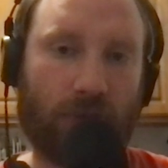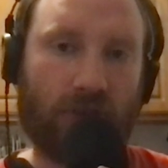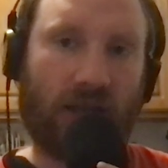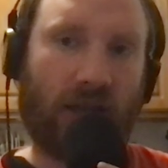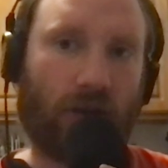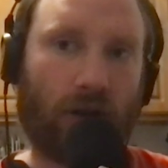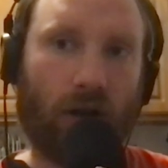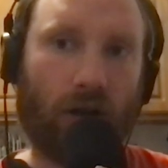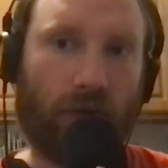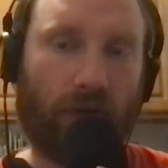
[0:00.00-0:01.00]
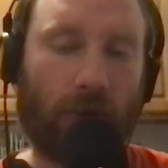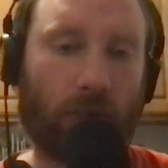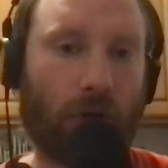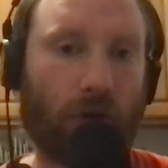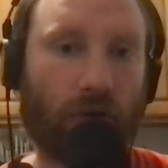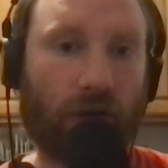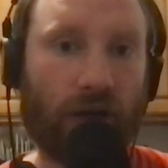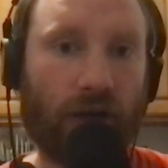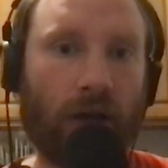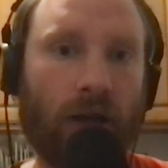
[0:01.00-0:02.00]
put together a Hall of Fame
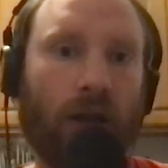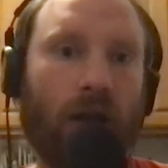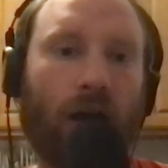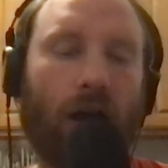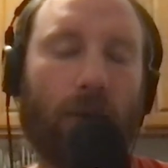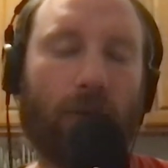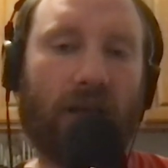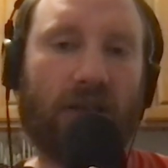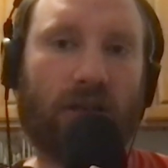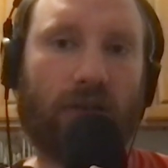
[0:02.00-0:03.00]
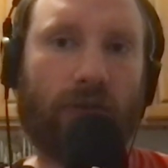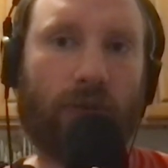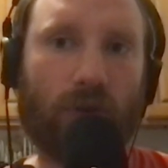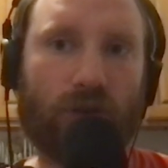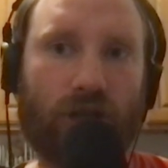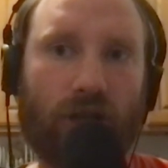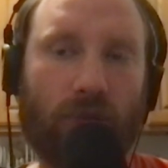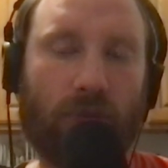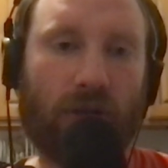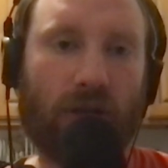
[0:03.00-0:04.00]
career. It's
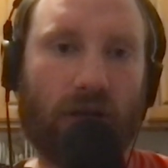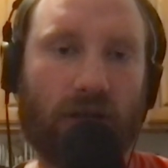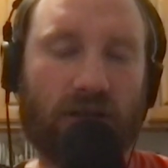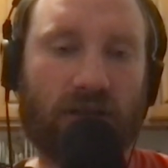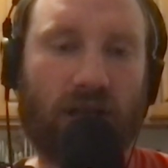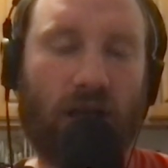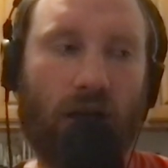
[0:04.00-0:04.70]
unfortunate because